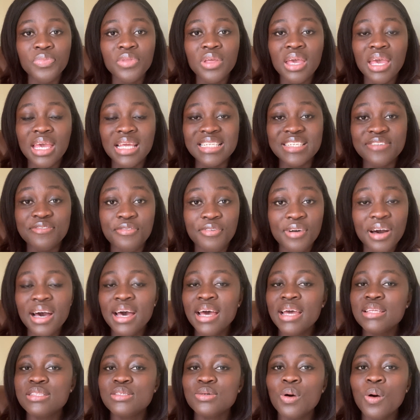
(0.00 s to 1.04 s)
it
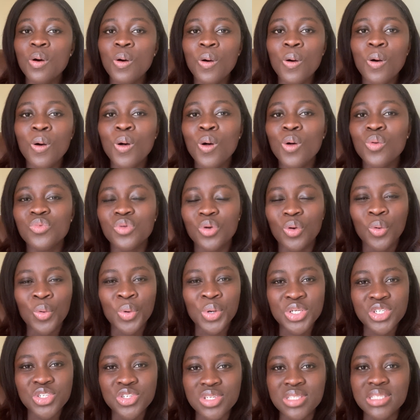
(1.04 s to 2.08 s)
divides all the
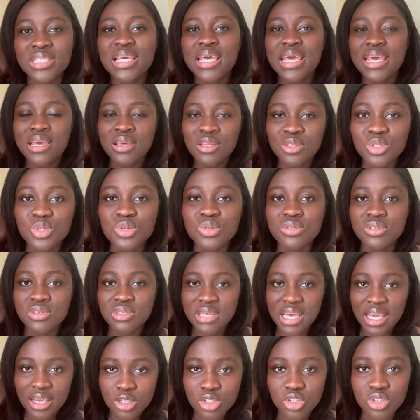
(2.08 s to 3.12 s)
questions into
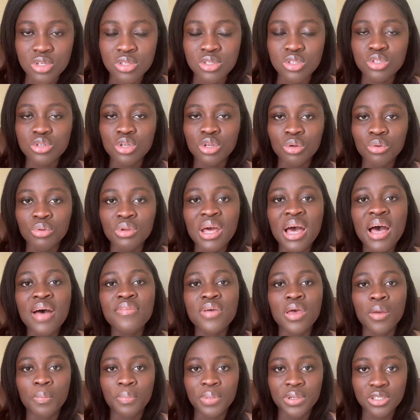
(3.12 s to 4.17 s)
sections. So you would have
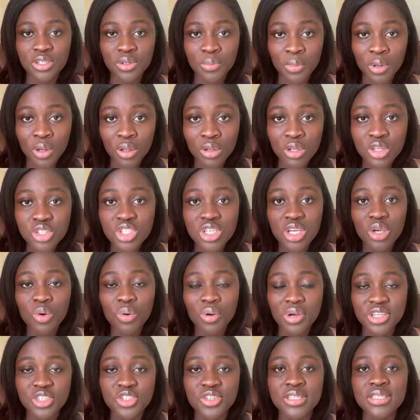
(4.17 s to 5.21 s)
epidemiology
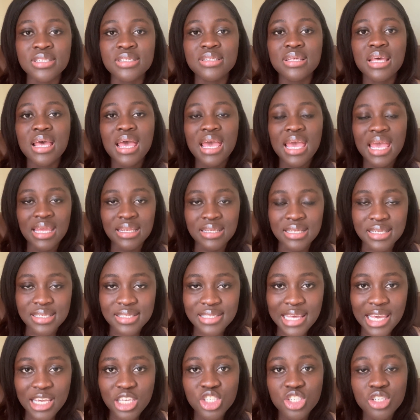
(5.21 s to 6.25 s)
questions in a
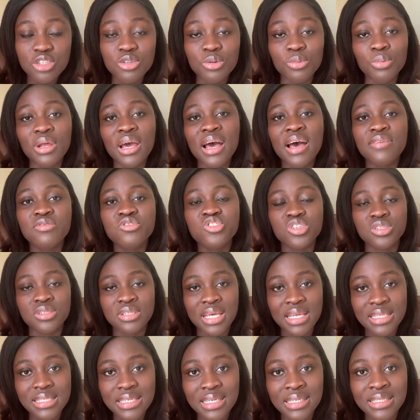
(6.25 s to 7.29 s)
section, you would have
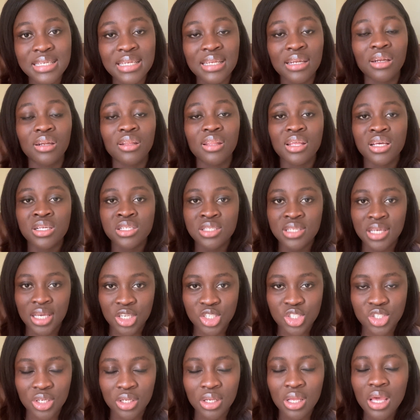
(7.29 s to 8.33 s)
genetics in another
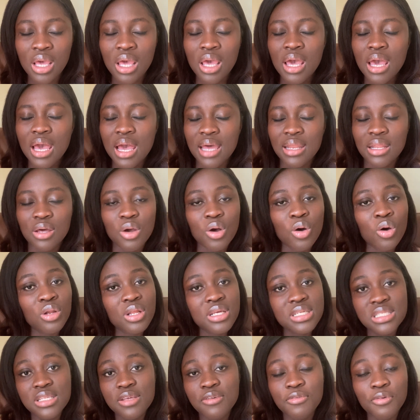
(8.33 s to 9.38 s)
section, and
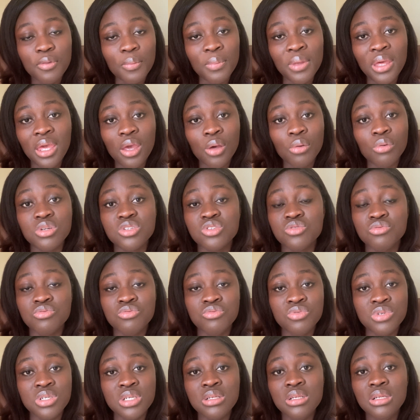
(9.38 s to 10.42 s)
honestly for me it was
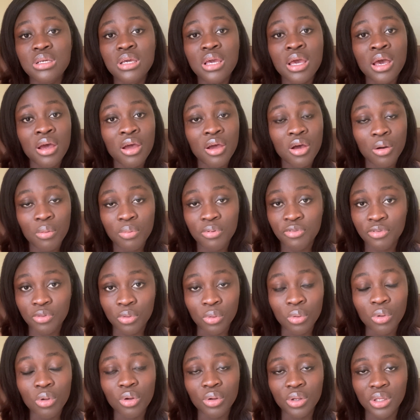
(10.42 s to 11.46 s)
really
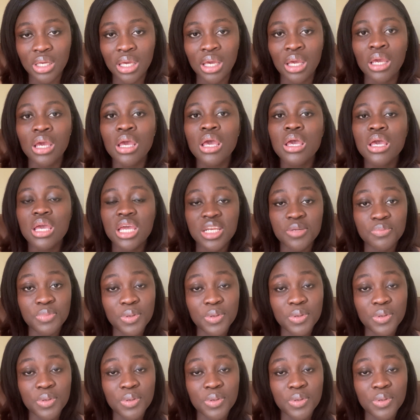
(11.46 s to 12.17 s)
helpful, okay, in